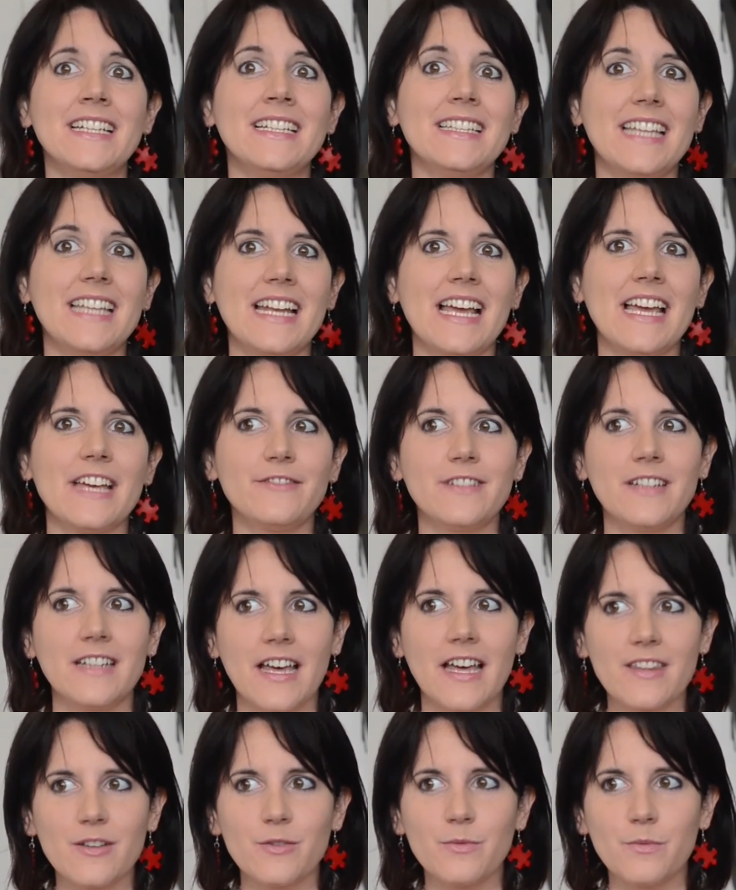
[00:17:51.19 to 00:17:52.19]
Then I have
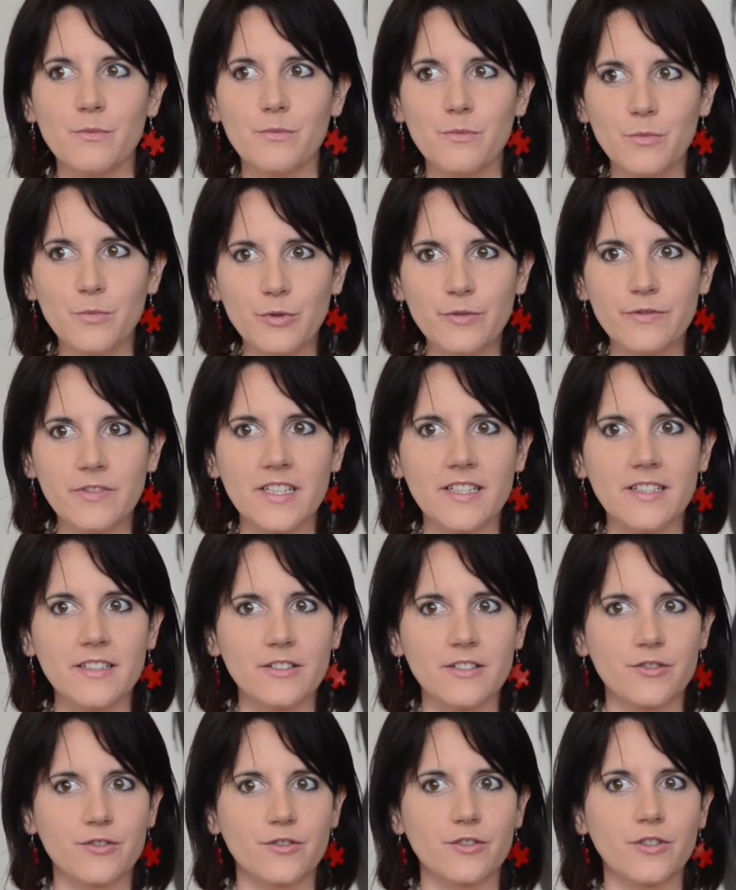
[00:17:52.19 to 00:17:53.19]
another movie in the
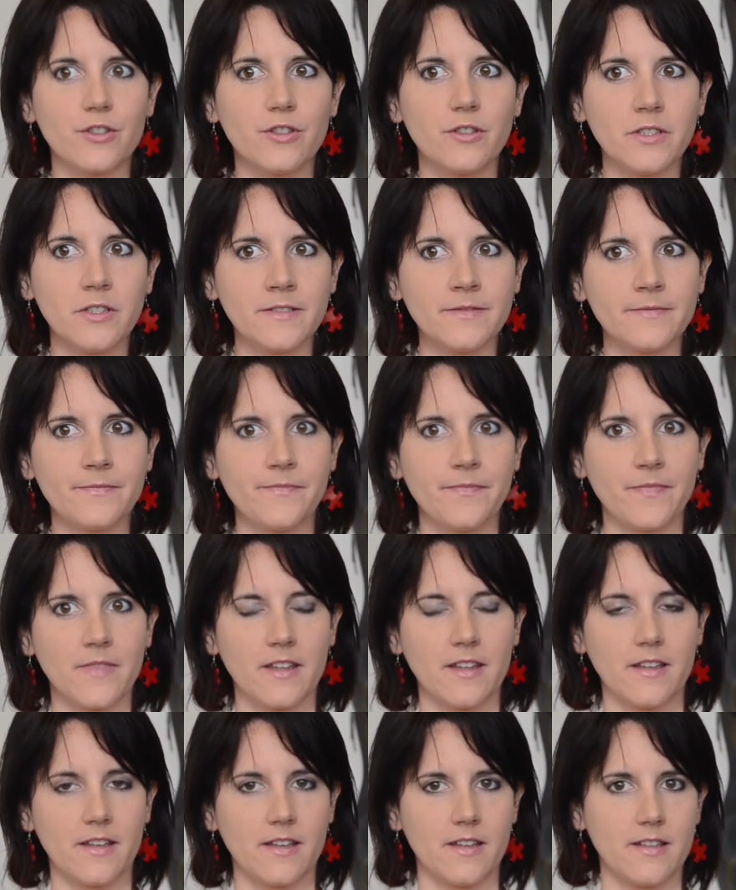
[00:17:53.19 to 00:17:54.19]
drawer
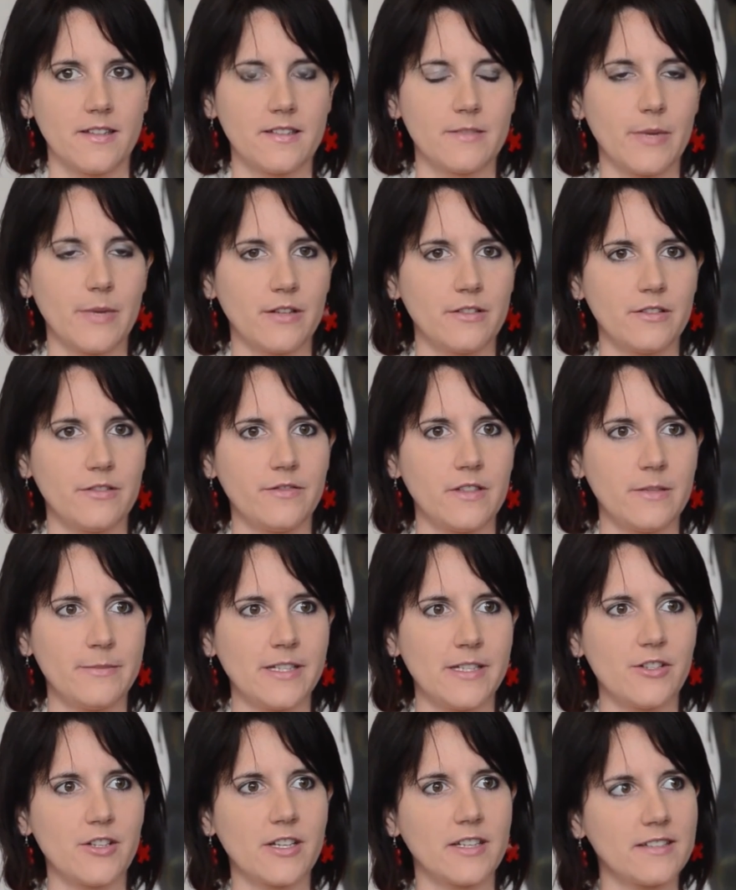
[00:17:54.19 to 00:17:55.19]
it's about
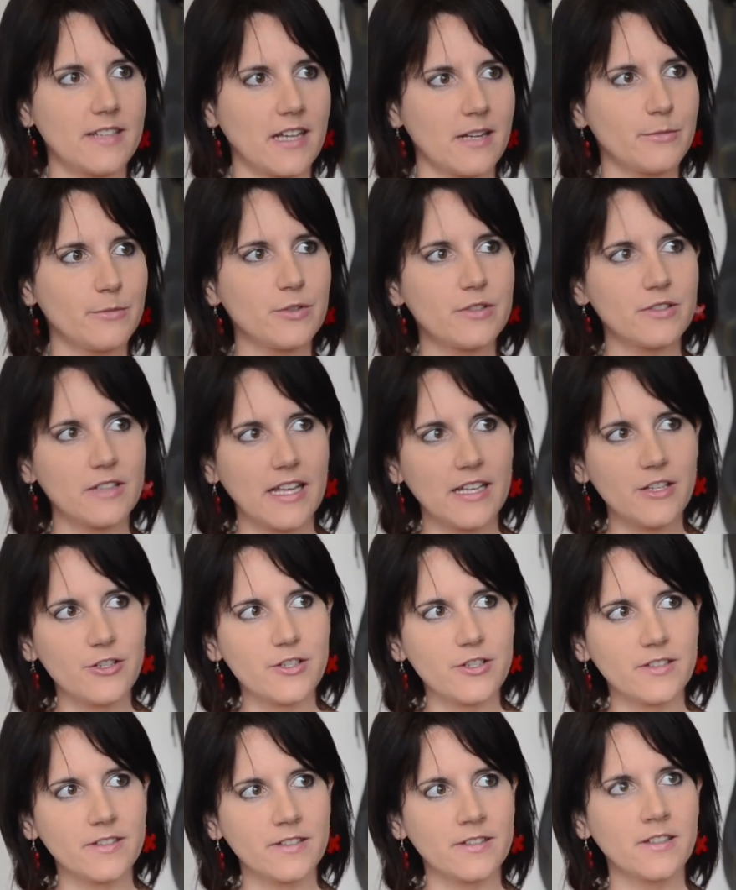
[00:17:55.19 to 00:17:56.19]
female genital
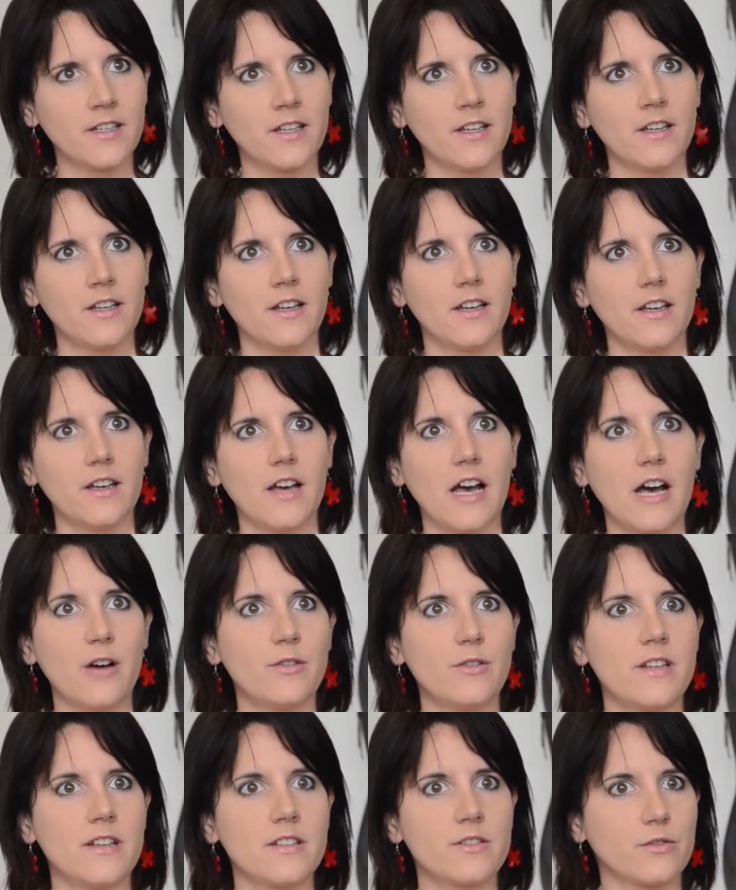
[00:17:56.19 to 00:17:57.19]
mutilation, okay. Mm-hmm. uh, how
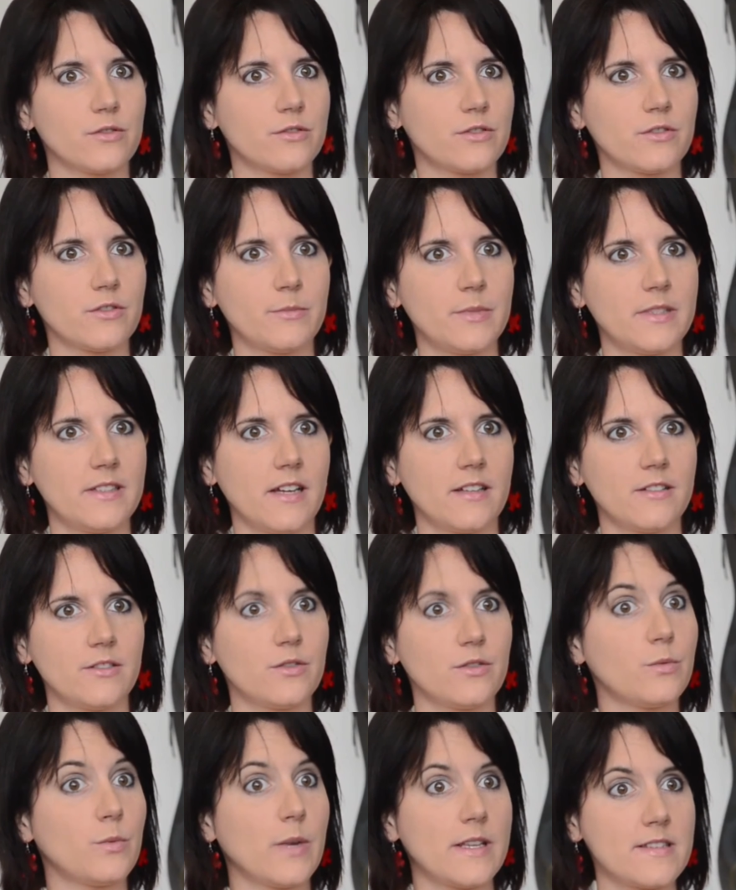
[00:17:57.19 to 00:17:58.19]
it has also been done
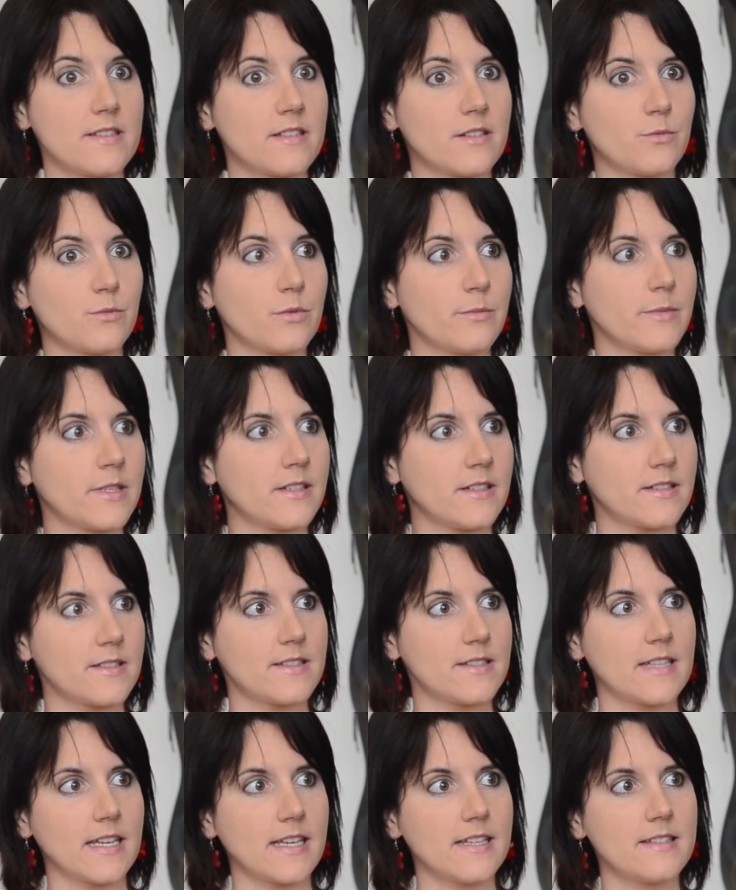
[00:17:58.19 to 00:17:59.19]
to Western women in the
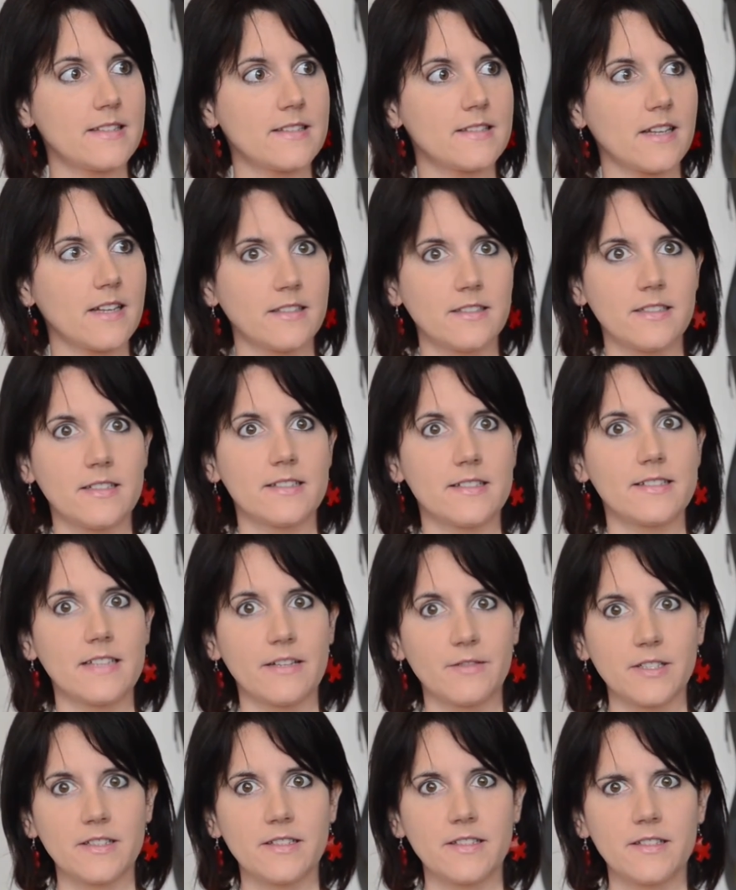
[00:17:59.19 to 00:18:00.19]
States until the
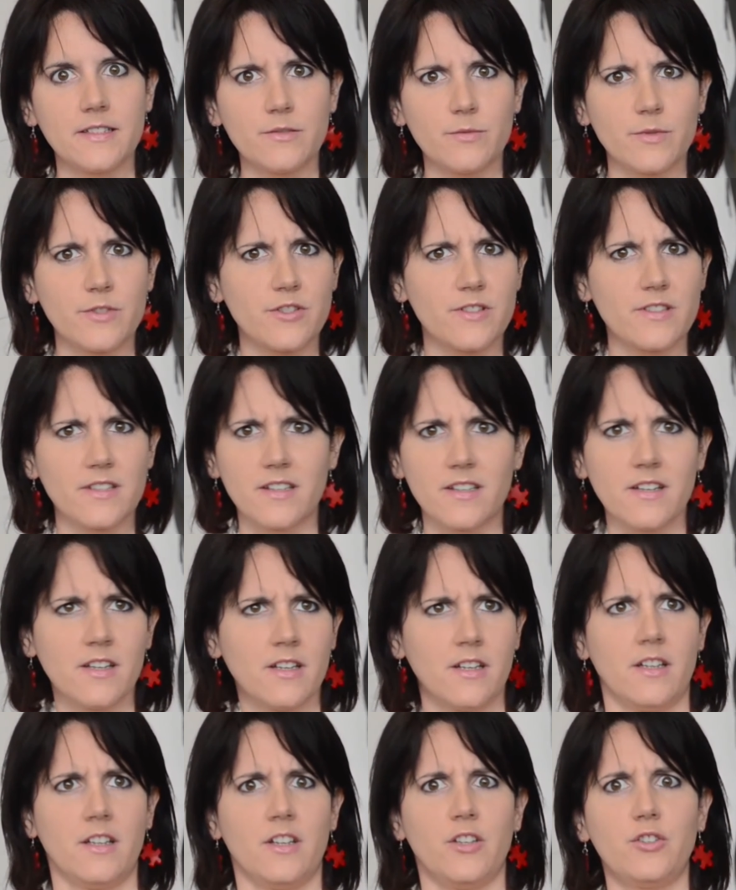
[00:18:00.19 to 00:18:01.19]
70s, which is a
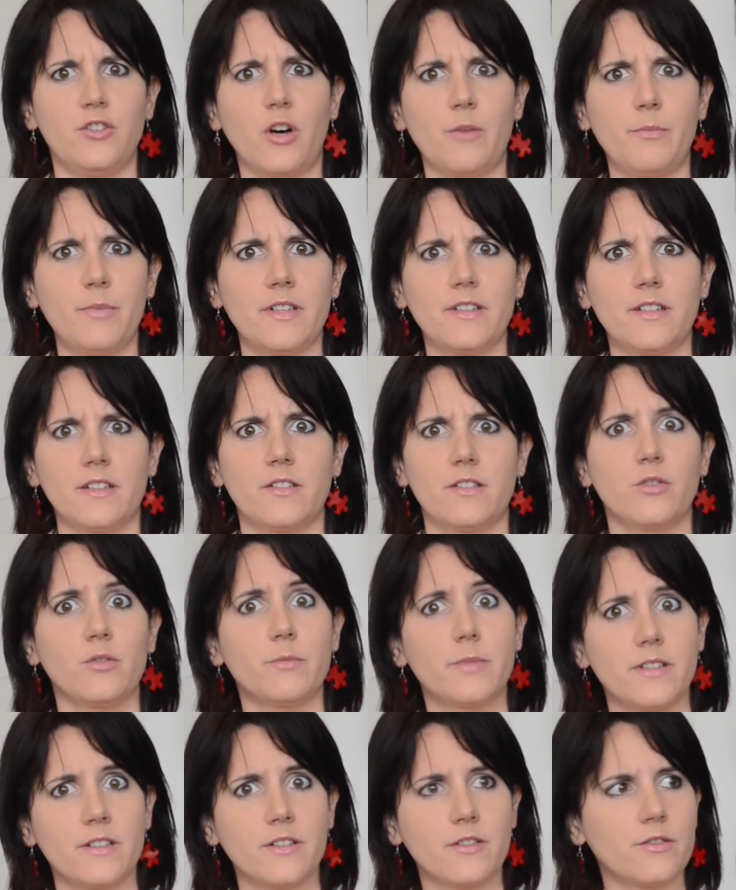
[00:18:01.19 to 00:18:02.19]
topic that
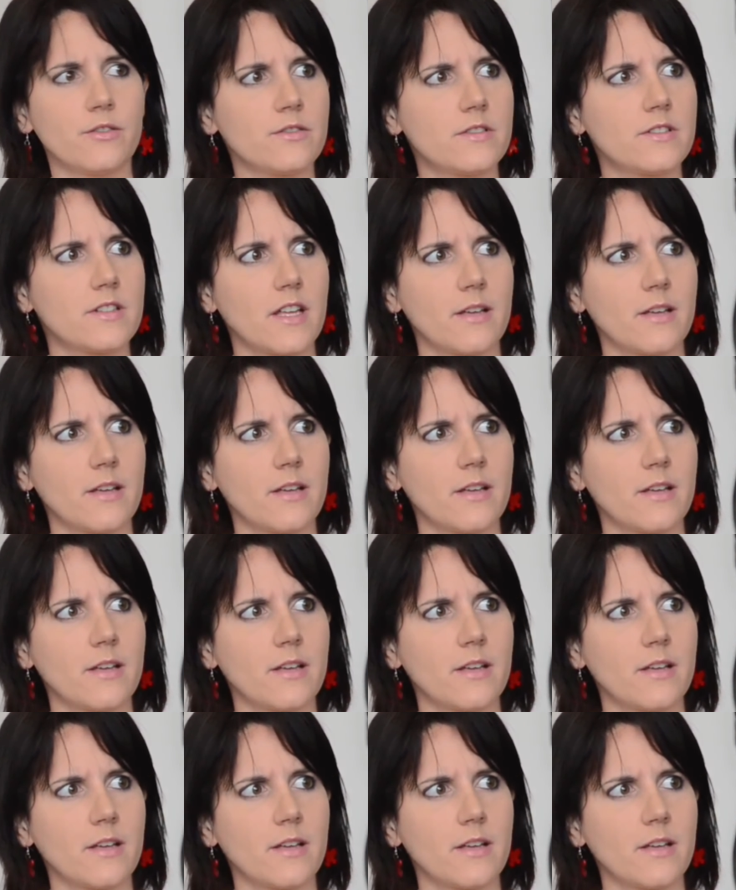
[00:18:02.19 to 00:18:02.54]
nobody knows, that